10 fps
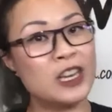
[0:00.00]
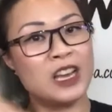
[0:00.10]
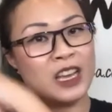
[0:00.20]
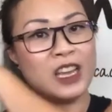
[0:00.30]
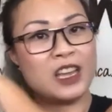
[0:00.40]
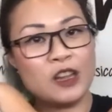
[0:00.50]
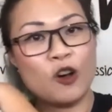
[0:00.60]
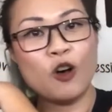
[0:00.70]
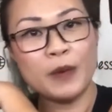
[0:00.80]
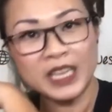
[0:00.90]
in the
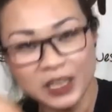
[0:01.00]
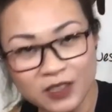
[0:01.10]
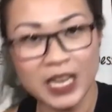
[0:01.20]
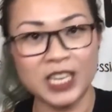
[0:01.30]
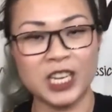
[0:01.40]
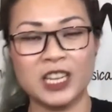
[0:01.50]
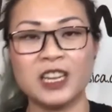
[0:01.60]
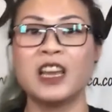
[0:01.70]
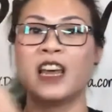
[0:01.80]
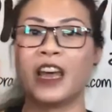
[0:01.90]
home and gift
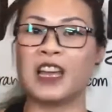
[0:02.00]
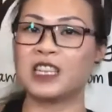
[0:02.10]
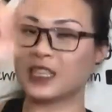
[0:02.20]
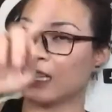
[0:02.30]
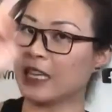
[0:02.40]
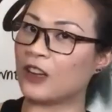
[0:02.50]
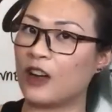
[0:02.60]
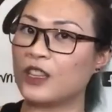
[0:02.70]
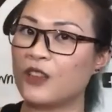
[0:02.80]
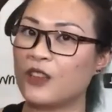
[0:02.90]
section and just click
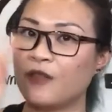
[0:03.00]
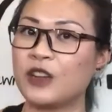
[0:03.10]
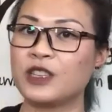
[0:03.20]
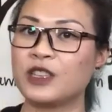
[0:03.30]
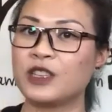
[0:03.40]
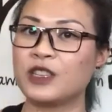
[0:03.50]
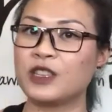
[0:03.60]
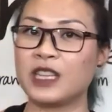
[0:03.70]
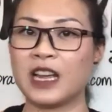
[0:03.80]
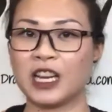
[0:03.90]
on the videos
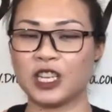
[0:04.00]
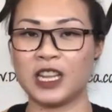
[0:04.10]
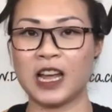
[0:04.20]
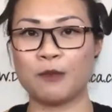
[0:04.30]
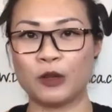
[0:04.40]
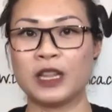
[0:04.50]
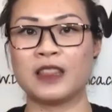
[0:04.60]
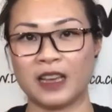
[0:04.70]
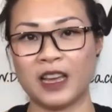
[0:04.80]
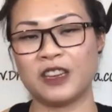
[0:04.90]
actually uploaded there,
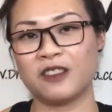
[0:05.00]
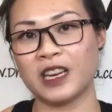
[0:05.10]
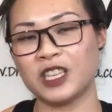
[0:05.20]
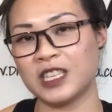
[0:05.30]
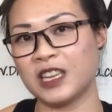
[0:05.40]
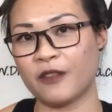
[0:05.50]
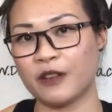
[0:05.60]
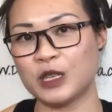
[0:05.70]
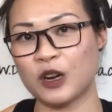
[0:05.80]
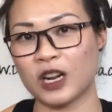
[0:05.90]
and you'll actually see a very
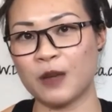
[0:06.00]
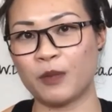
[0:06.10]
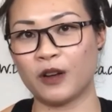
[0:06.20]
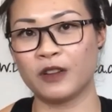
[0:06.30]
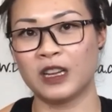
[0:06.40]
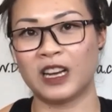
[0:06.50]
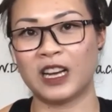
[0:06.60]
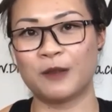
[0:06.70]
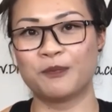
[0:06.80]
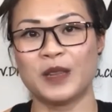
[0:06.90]
short clip of
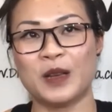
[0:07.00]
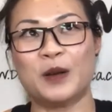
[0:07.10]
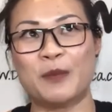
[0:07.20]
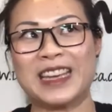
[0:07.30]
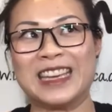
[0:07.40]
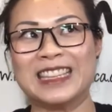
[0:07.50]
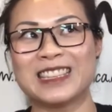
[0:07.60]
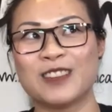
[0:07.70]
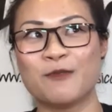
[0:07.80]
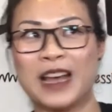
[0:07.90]
my
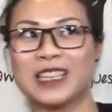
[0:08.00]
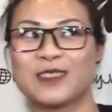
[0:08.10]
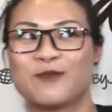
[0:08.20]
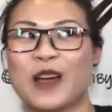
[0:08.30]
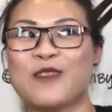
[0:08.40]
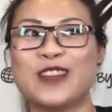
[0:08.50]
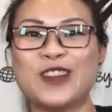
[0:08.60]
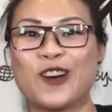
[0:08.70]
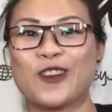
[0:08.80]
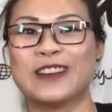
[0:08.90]
kids plus my
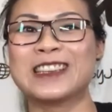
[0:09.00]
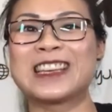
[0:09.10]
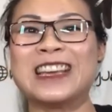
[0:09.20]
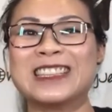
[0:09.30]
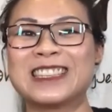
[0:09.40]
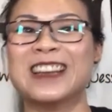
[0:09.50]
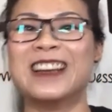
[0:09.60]
videographer's kids